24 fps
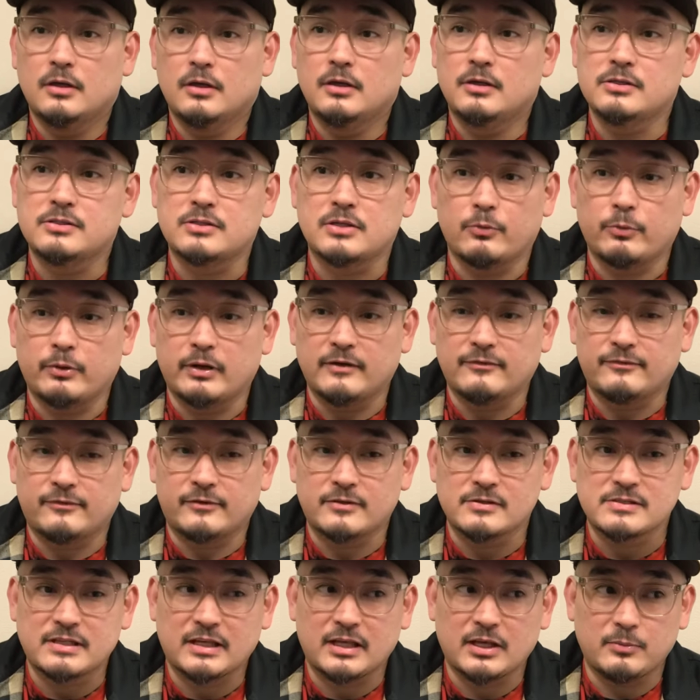So when I
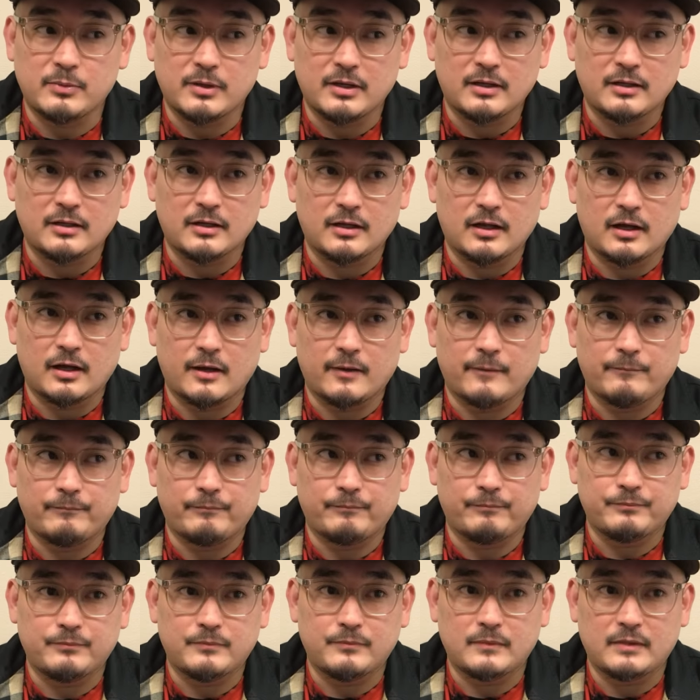first came in,
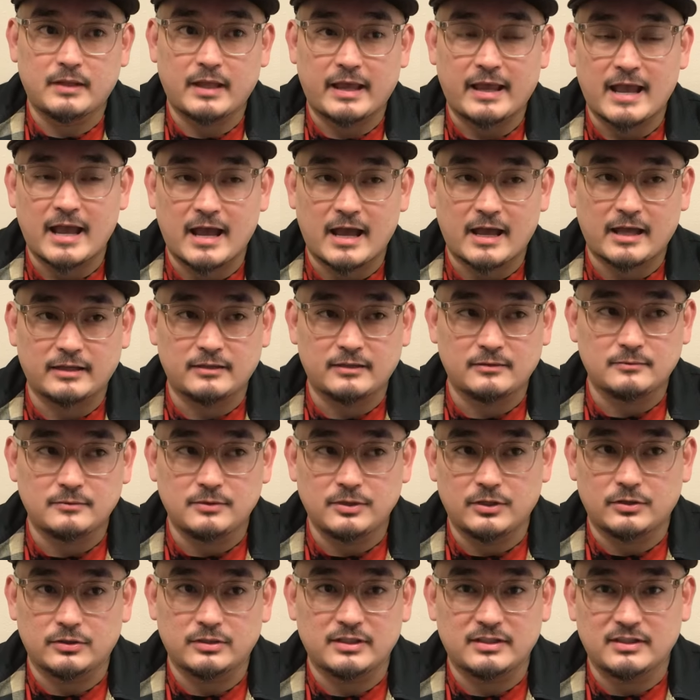they had, you
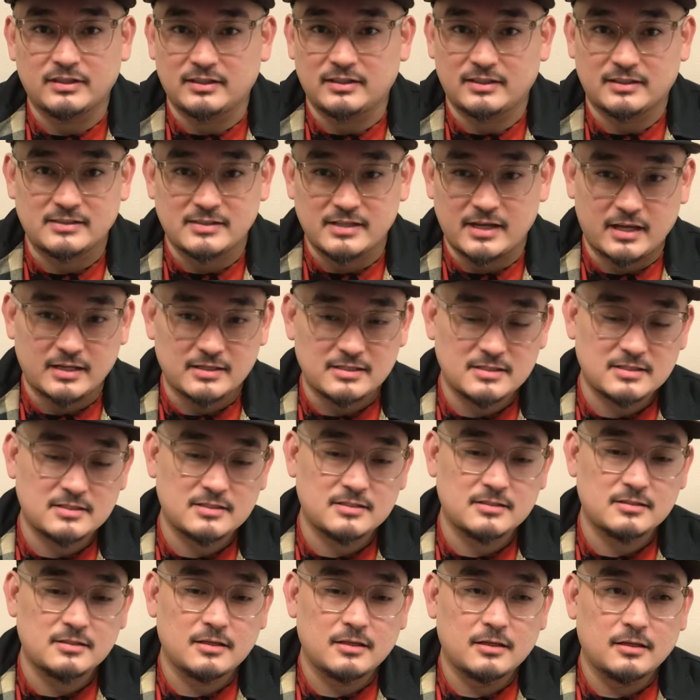know, they did the
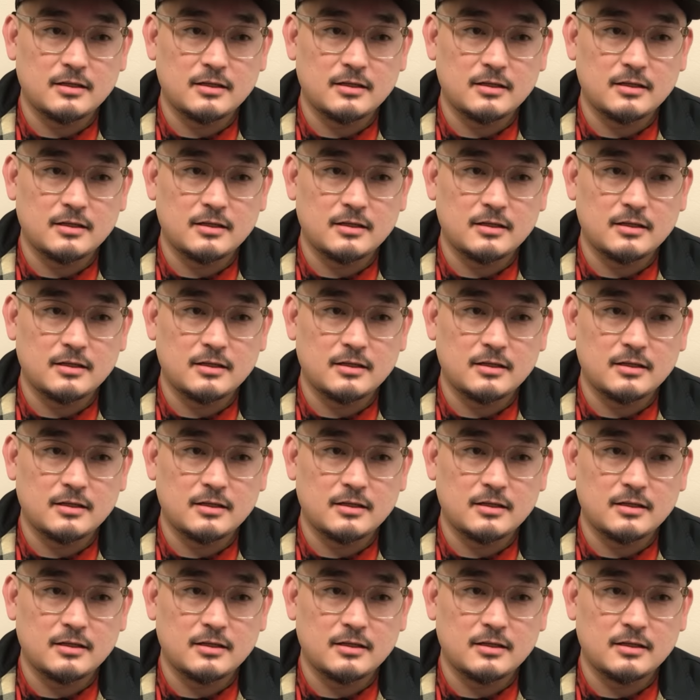test,